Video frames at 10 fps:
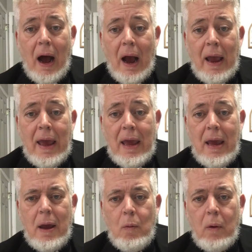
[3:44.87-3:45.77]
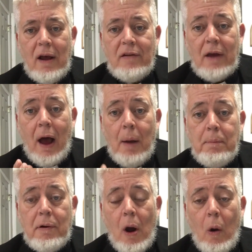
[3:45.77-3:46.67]
he was
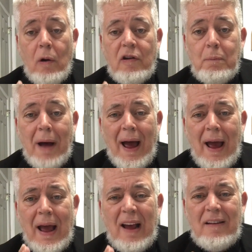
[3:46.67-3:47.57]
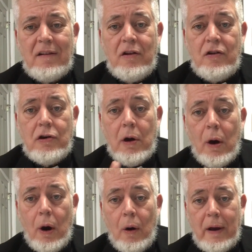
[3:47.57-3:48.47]
approached by a
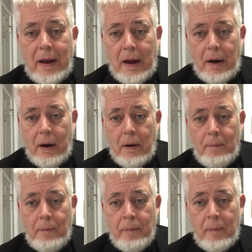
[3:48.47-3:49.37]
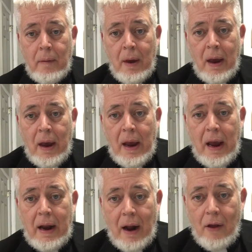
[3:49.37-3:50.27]
centurion.
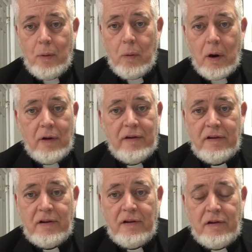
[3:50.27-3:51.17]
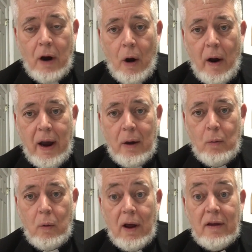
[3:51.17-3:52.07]
In other words, a
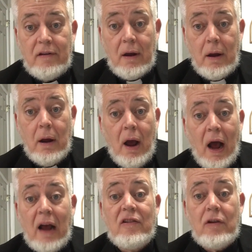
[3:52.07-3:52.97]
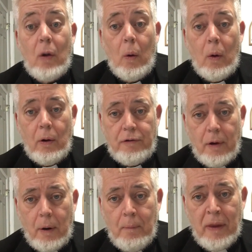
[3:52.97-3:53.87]
centurion was a, a
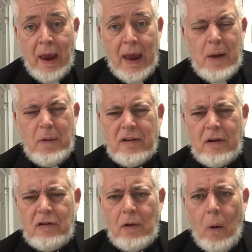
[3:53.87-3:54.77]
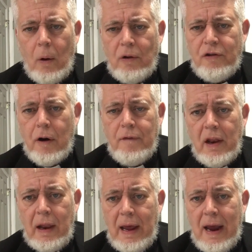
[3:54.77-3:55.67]
soldier. He was a soldier of the
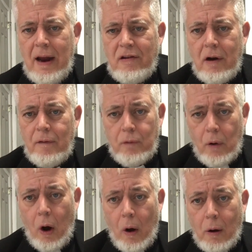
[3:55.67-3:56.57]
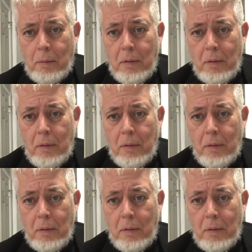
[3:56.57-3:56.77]
Legion of Rome